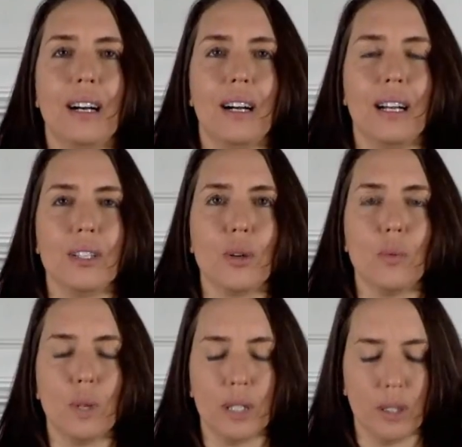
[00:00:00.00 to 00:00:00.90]
I
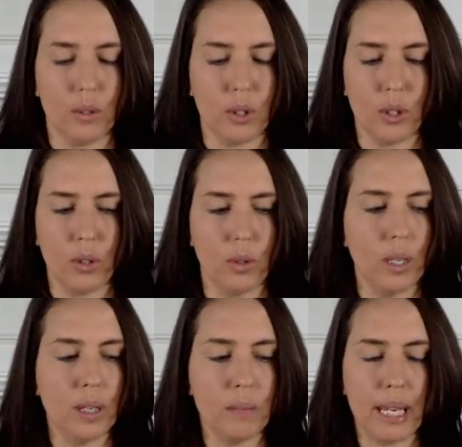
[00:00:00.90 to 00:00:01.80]
don't want you to
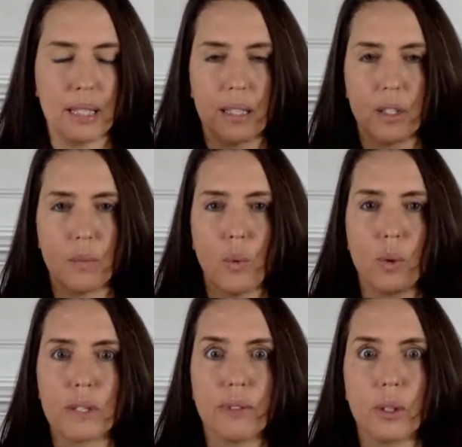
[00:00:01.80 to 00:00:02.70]
make this more
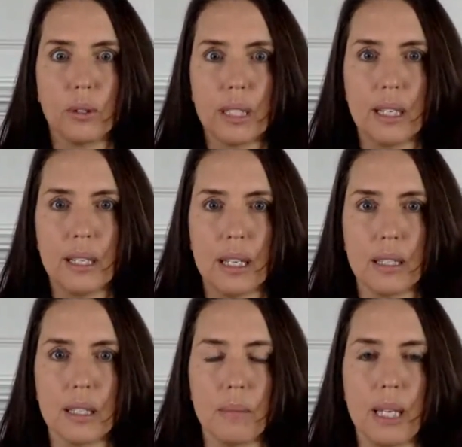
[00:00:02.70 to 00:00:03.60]
difficult than it
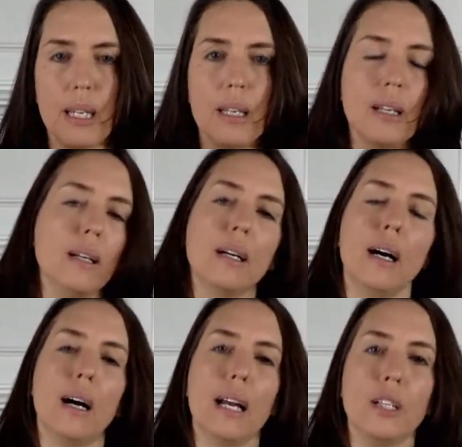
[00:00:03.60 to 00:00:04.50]
needs to be,
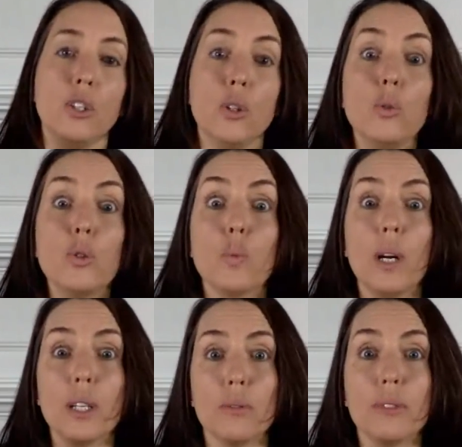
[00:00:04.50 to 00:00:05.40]
and use
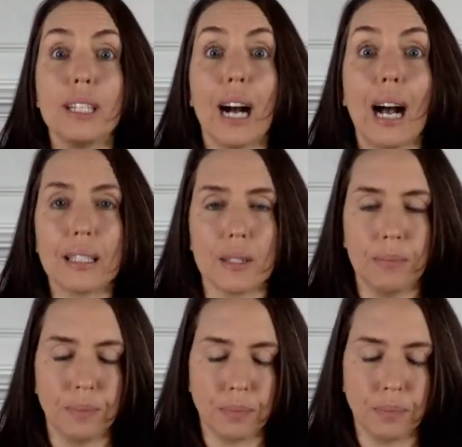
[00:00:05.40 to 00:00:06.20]
what you've got.